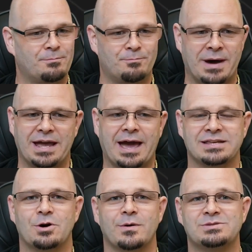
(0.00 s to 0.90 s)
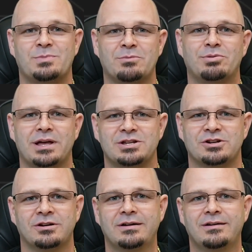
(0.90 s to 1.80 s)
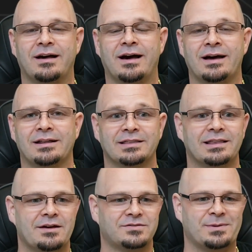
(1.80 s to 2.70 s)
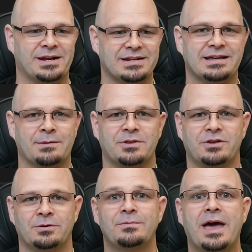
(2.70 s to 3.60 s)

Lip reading: Mike, as always, been a pleasure. Love spending time with you.